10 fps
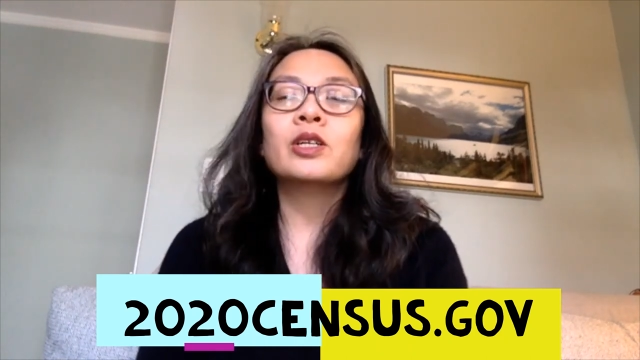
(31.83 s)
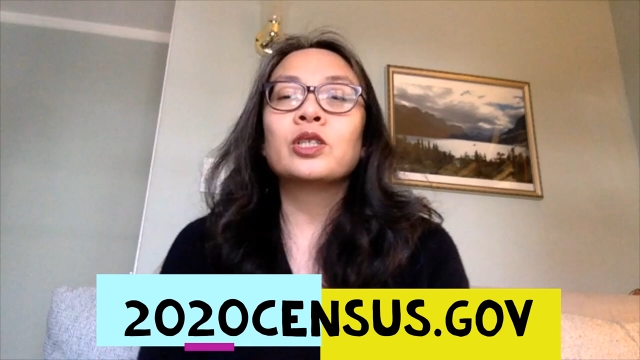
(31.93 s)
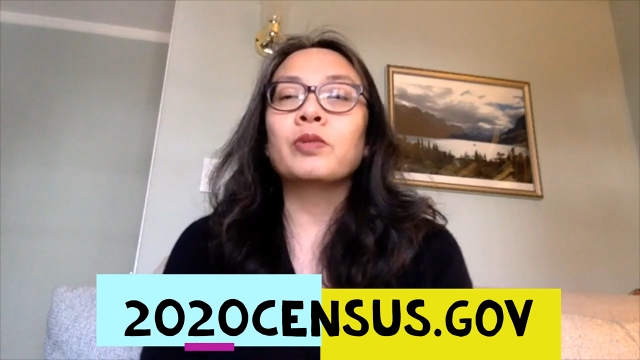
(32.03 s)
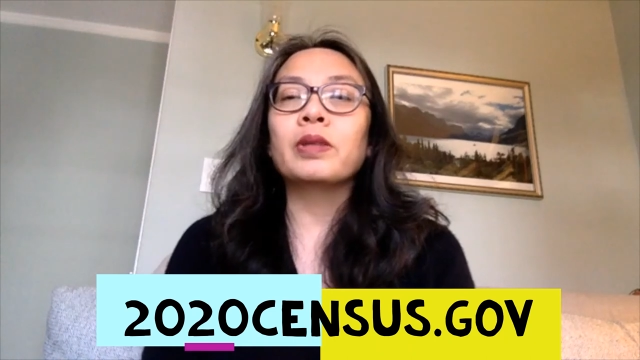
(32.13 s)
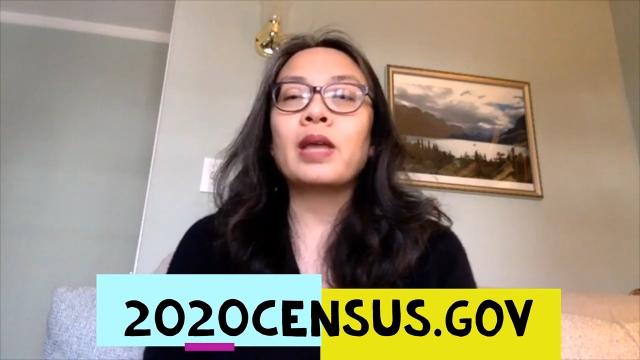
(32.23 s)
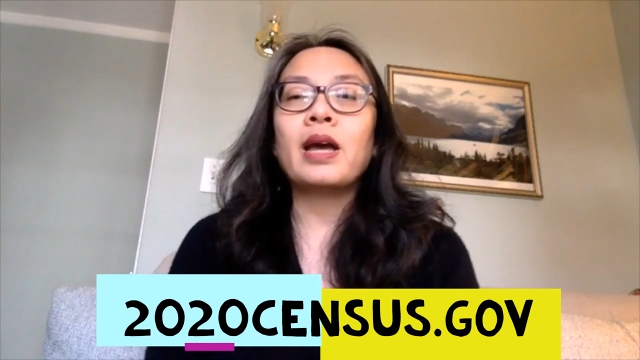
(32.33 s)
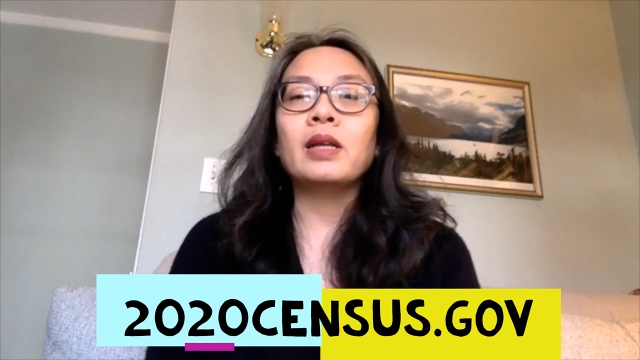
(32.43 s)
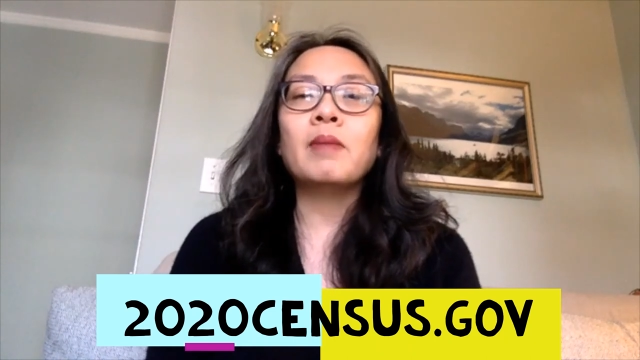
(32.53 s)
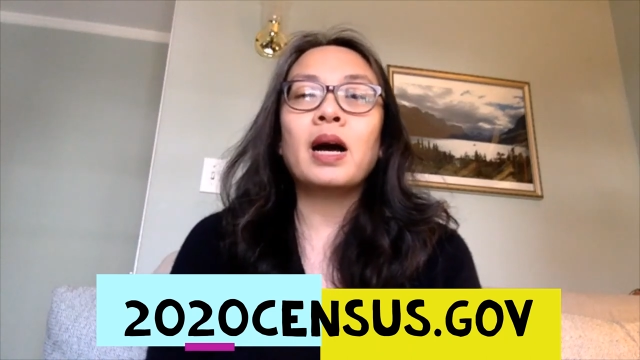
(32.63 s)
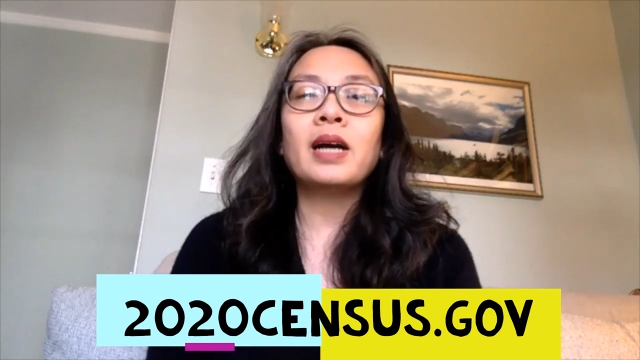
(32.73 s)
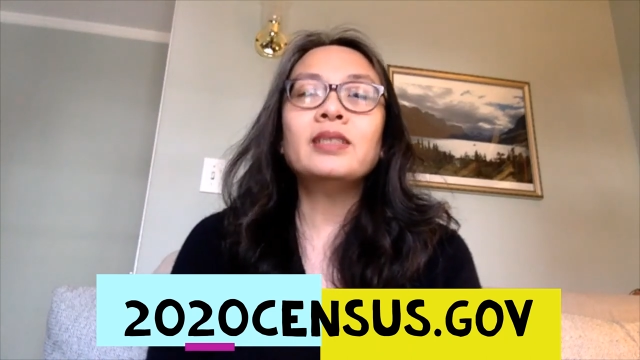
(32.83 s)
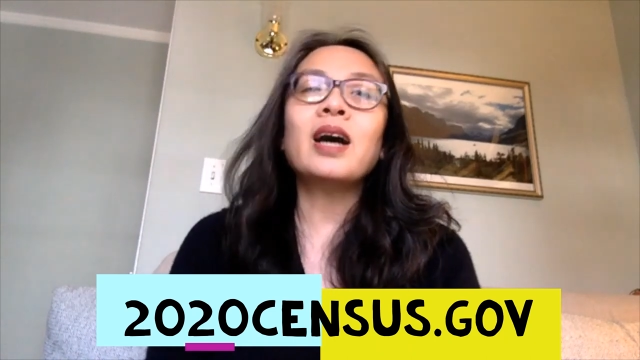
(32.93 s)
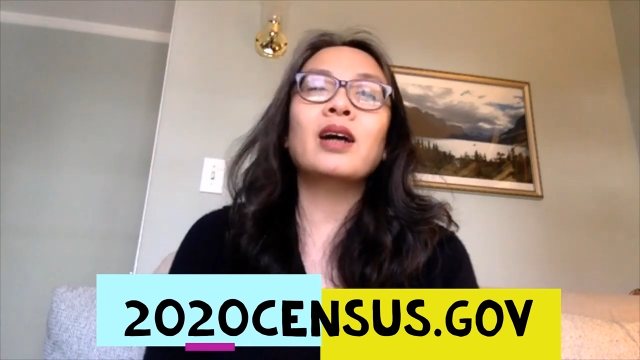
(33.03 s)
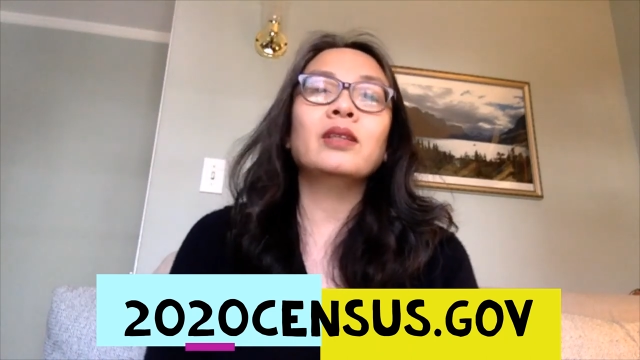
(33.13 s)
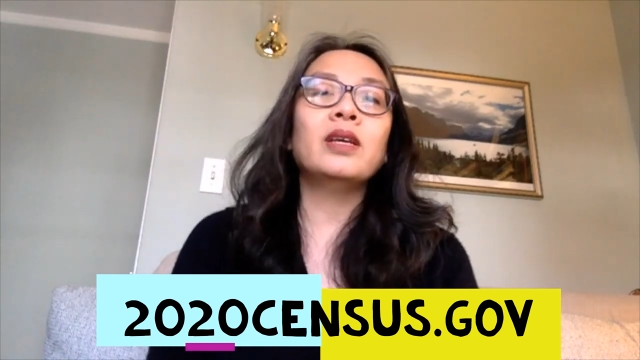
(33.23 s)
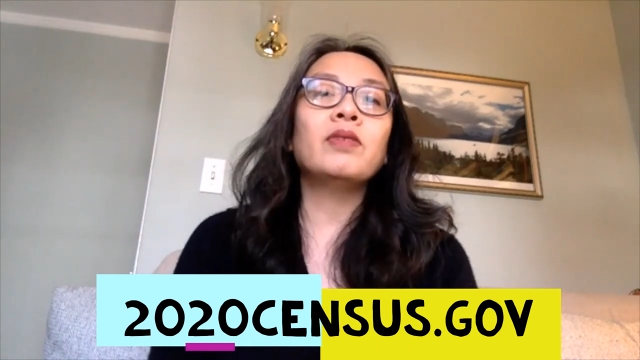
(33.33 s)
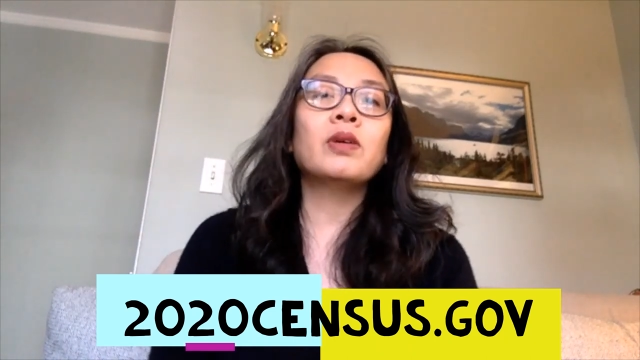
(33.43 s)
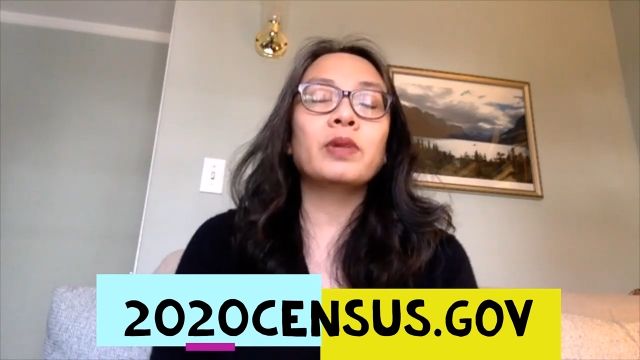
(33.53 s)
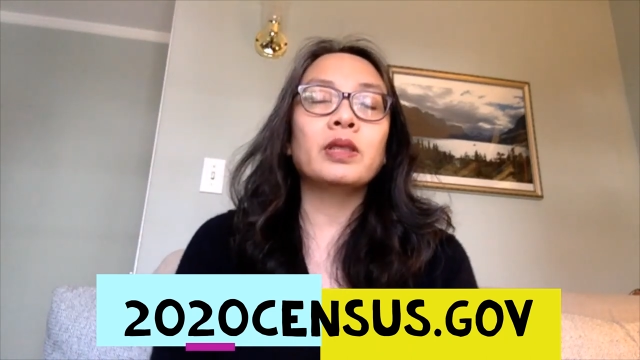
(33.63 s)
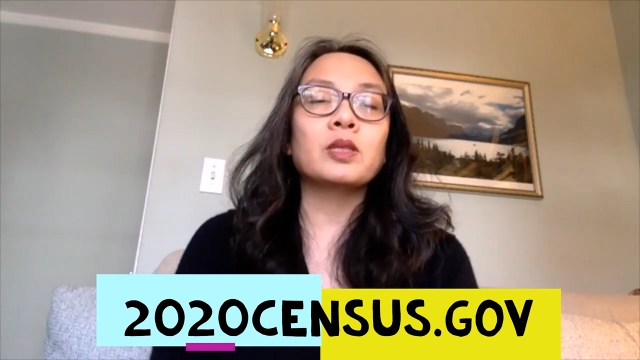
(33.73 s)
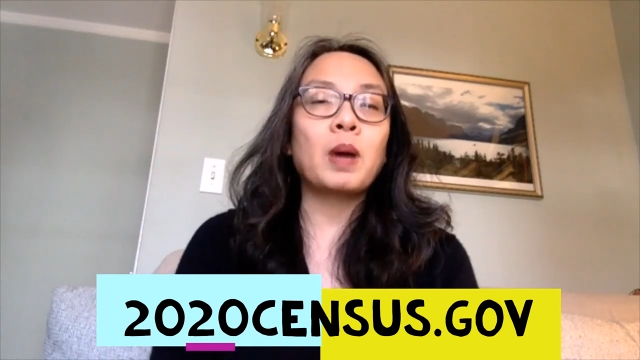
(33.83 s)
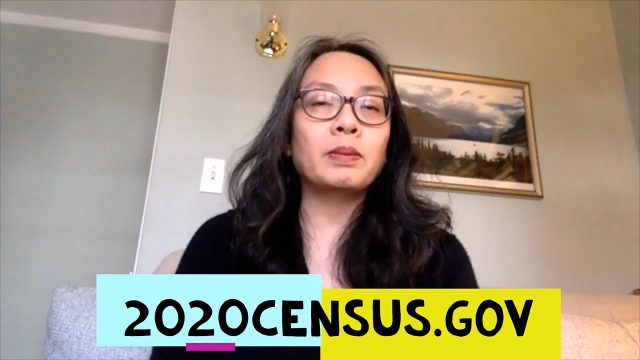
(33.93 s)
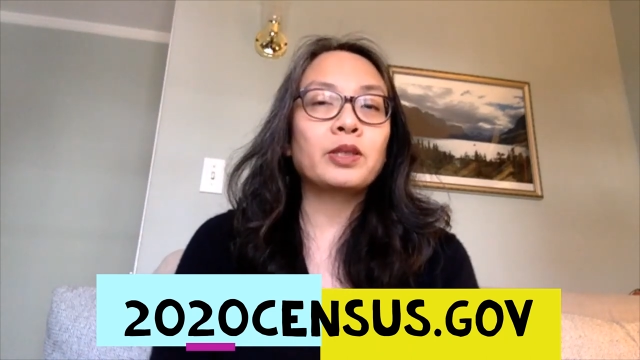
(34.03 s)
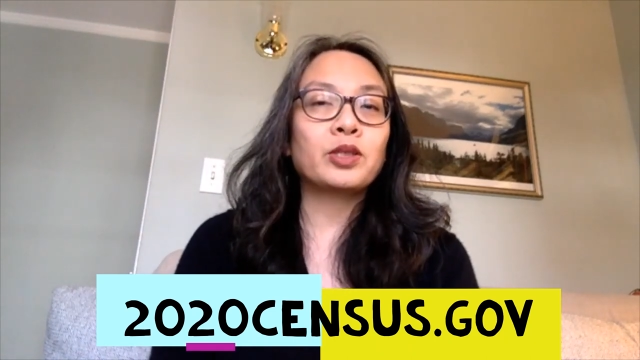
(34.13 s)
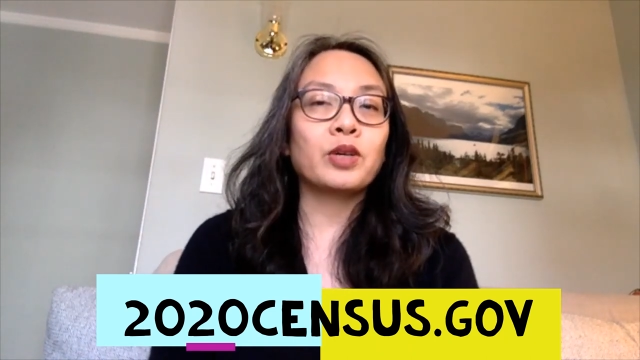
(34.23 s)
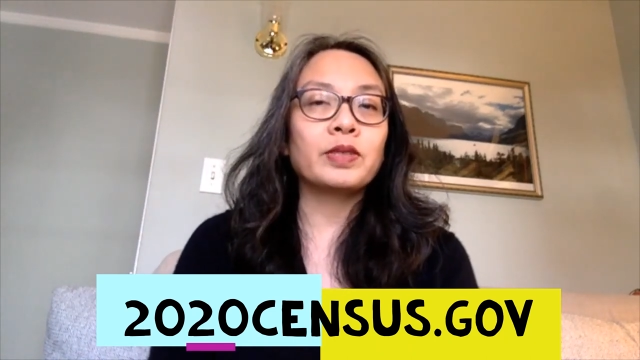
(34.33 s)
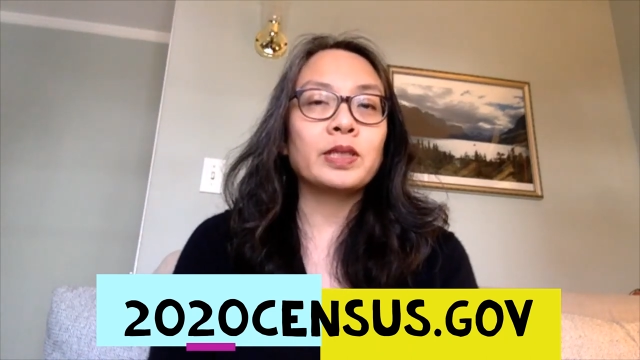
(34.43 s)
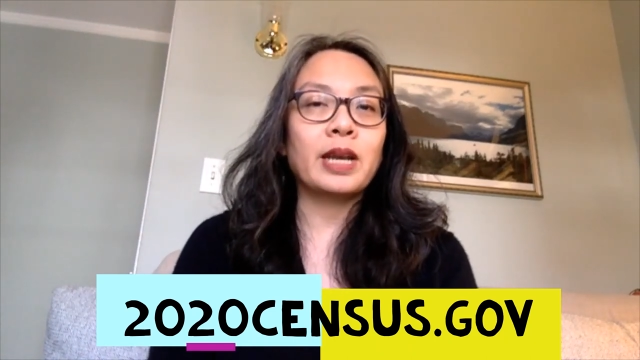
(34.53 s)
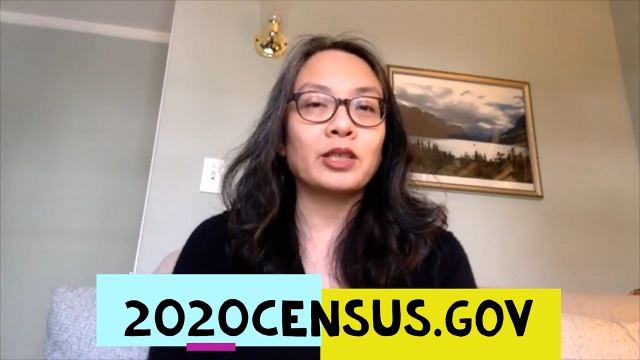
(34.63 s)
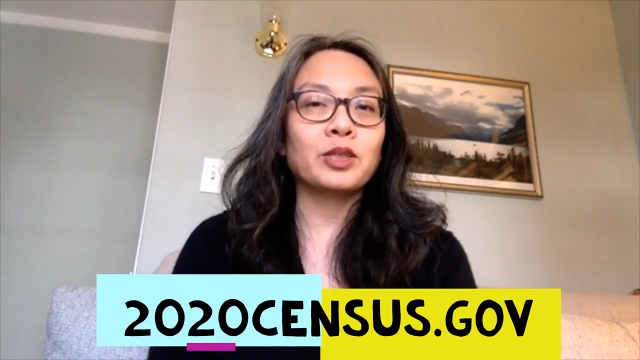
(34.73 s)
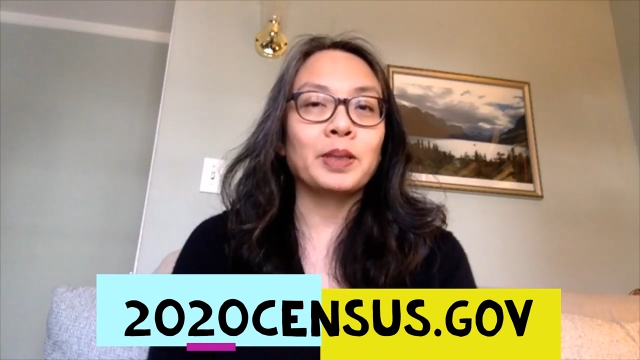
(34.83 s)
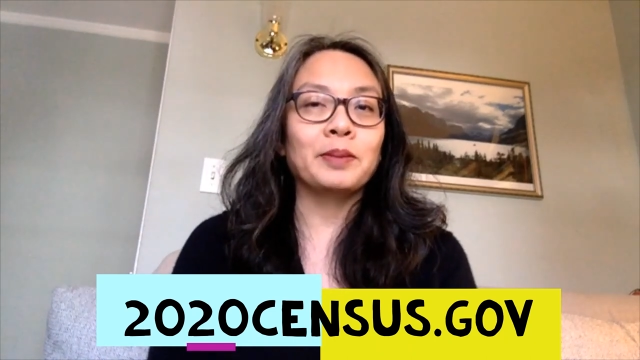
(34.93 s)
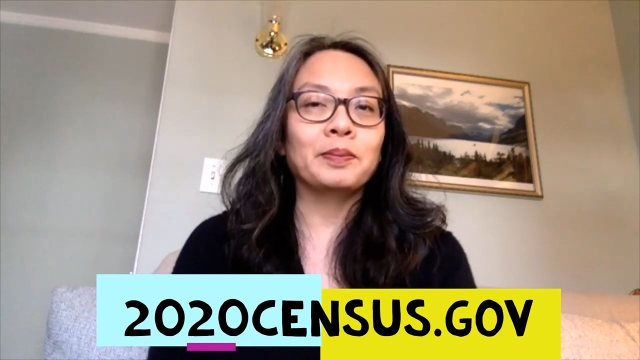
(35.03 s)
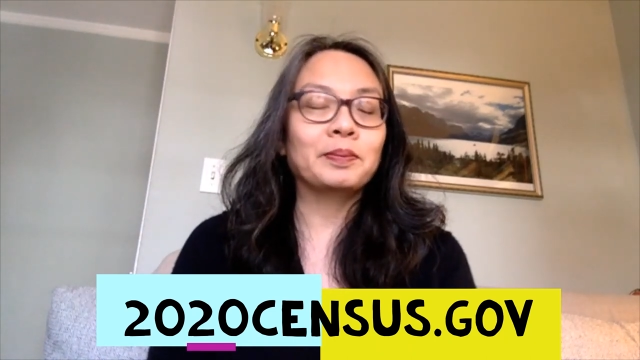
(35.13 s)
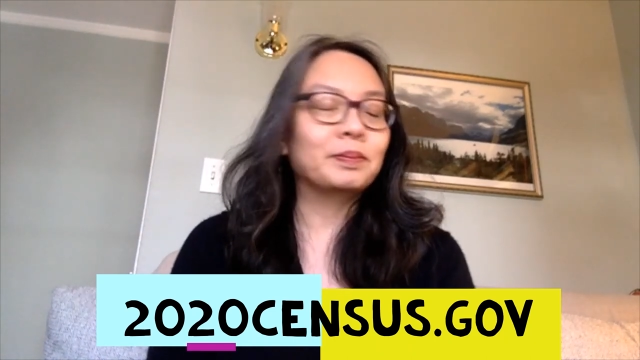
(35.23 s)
So with that in mind, I'll leave you with this public service announcement.